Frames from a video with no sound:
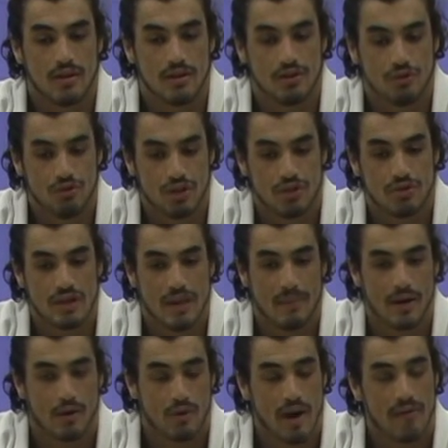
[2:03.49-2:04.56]
jiu-jitsu that my
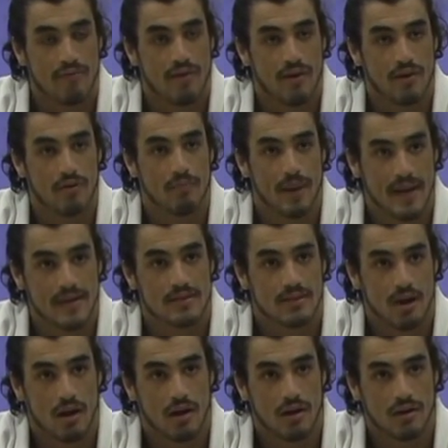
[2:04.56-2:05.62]
grandfather based
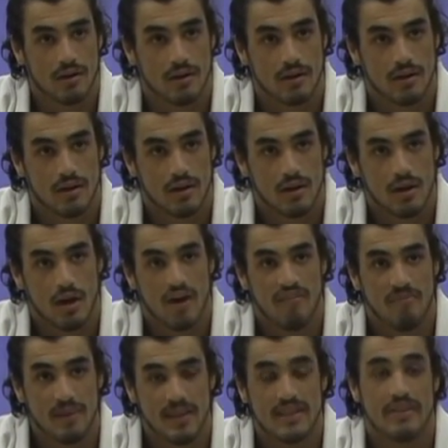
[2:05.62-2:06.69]
on, of
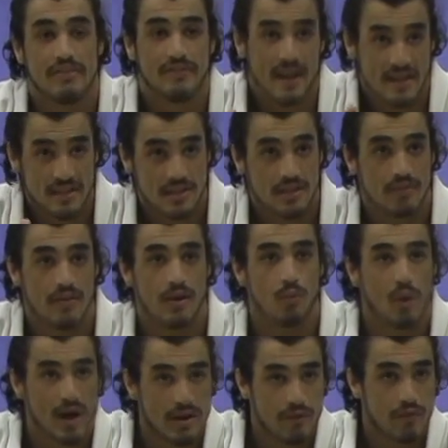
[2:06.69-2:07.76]
being defensive and
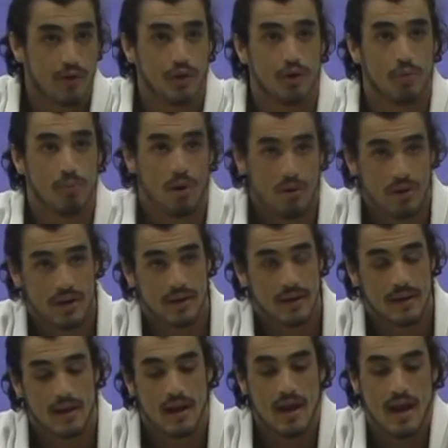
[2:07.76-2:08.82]
waiting for your opponent,
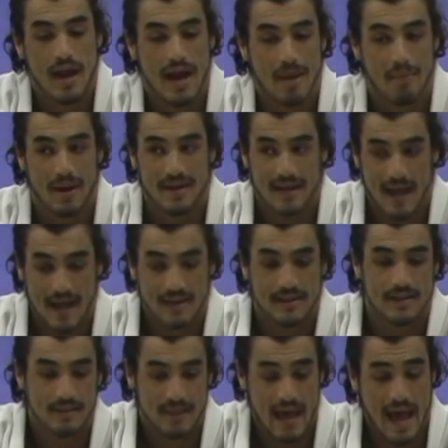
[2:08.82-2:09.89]
and my dad
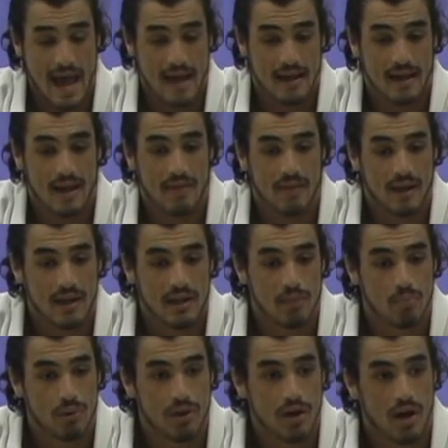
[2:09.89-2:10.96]
did that, and then he
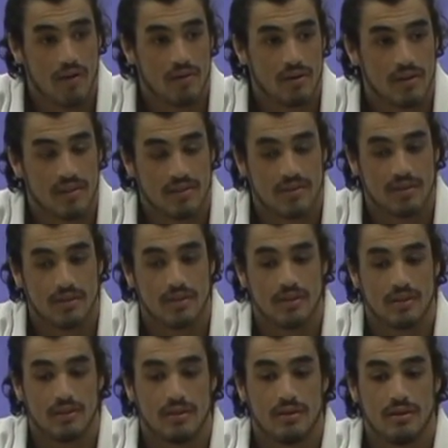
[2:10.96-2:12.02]
put on the
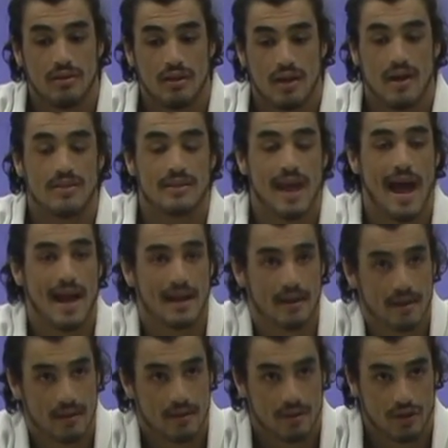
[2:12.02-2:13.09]
attack.
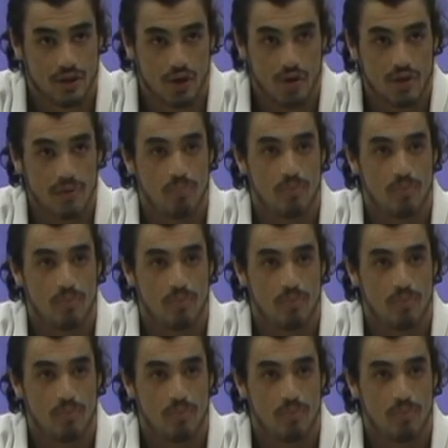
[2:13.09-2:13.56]
You know,